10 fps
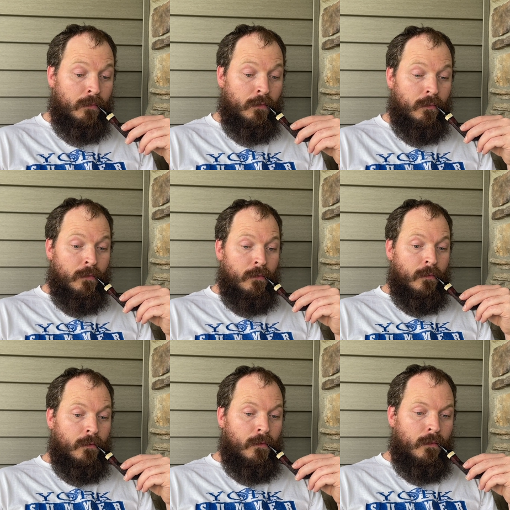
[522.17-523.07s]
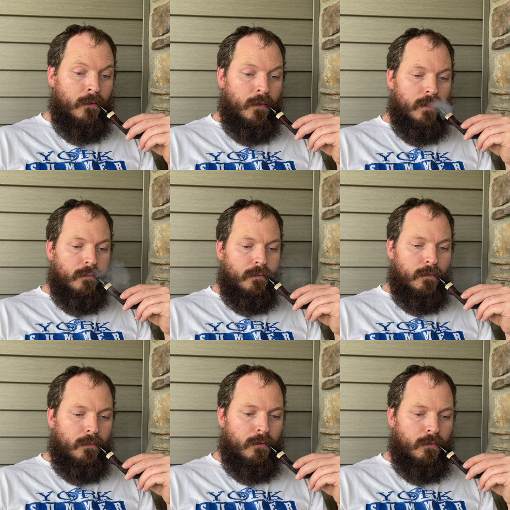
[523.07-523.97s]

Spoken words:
[no speech]